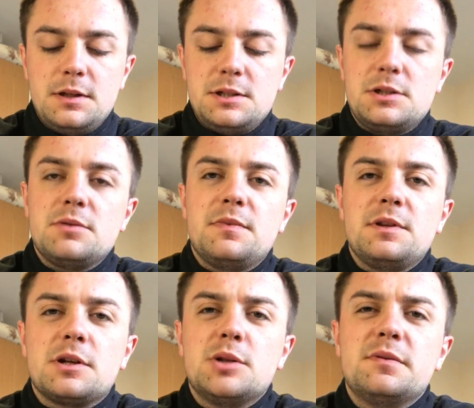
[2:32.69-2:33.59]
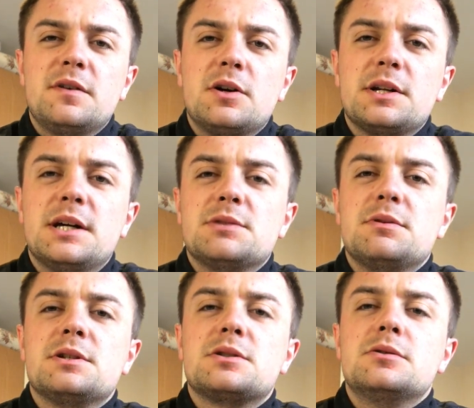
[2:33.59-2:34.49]
This is something the club have organised
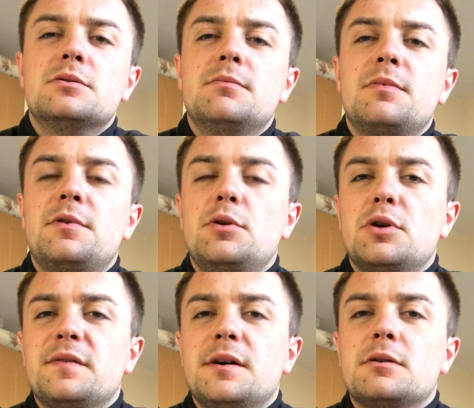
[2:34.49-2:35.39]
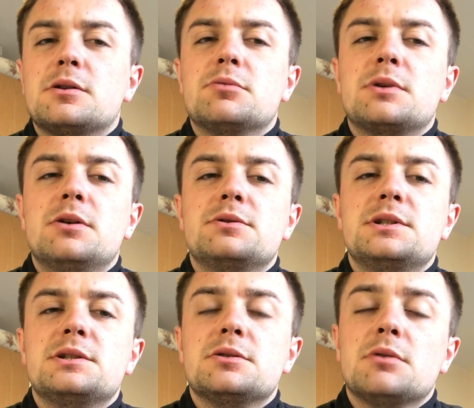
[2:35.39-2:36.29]
with the school through one of our club
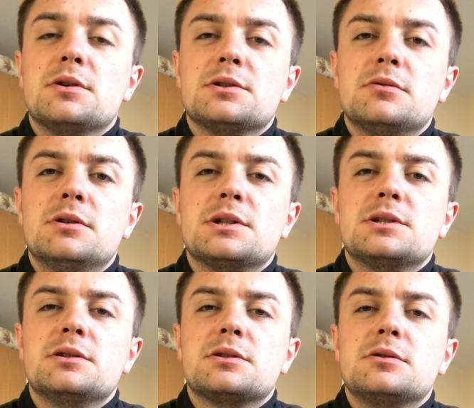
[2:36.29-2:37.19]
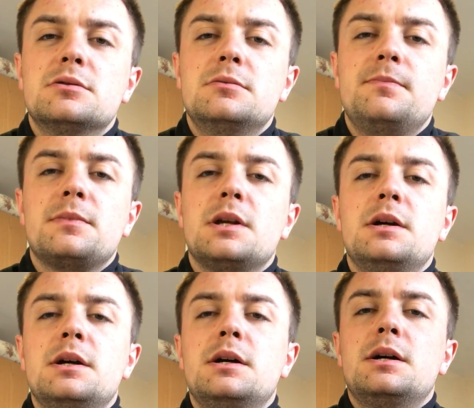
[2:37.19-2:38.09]
coaches who also works in the school.
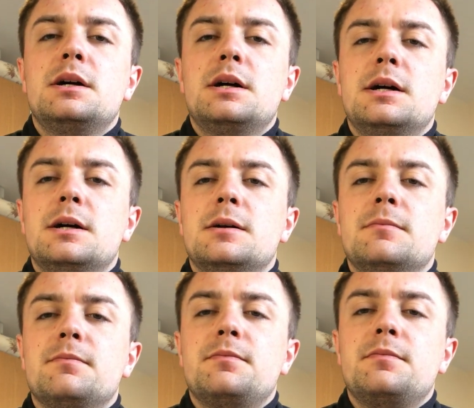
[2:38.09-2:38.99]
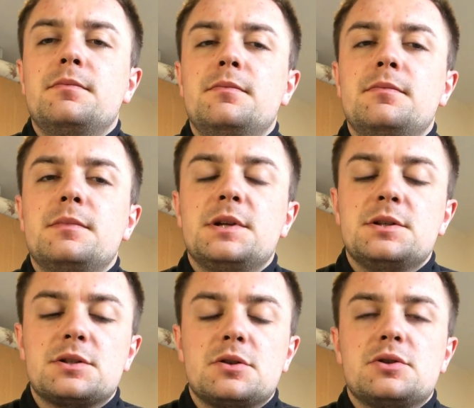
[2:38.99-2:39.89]
A
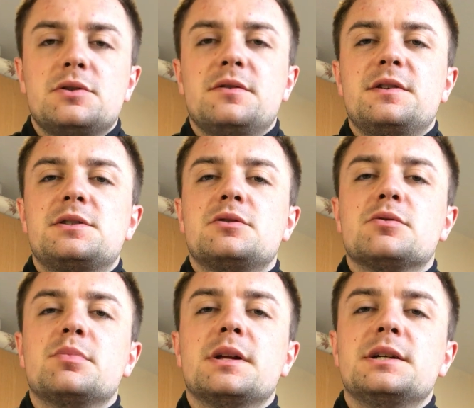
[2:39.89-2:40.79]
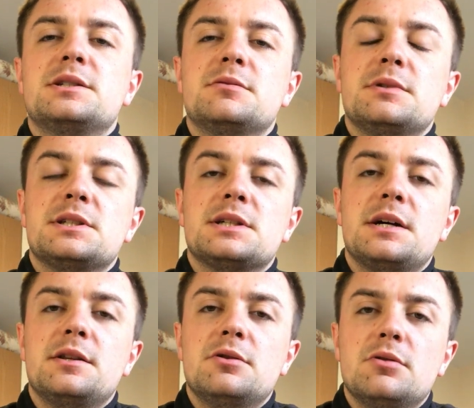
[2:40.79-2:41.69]
discussion of this took place and we
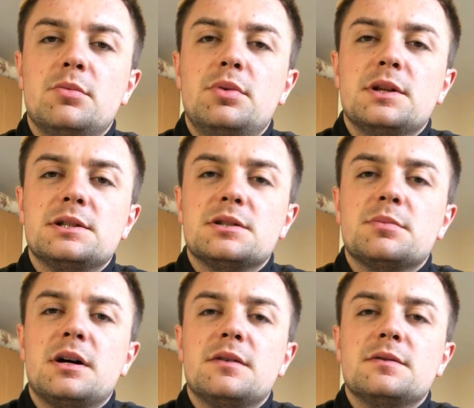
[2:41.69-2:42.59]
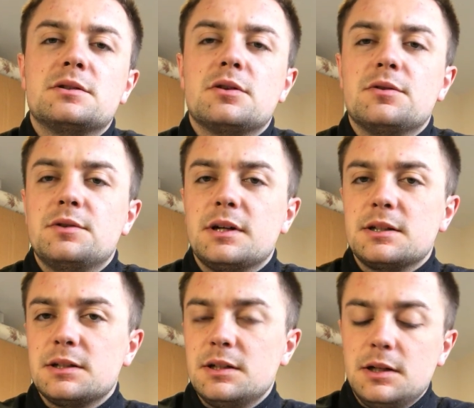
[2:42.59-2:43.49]
decided that we would put this as part of his
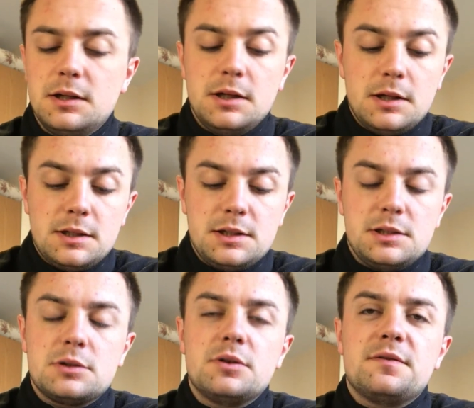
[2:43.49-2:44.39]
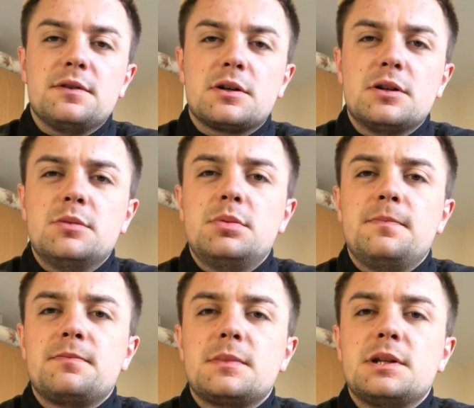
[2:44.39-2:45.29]
contract. This is good for the club
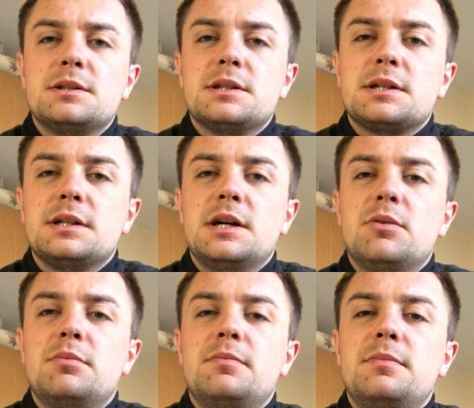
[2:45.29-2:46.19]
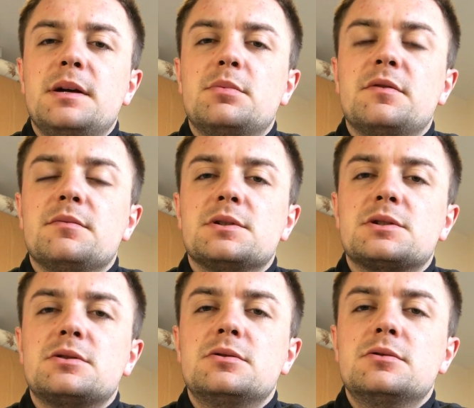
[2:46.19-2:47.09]
as it can help people from the
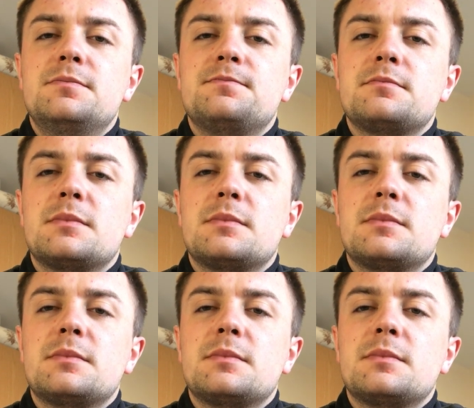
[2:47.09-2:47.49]
school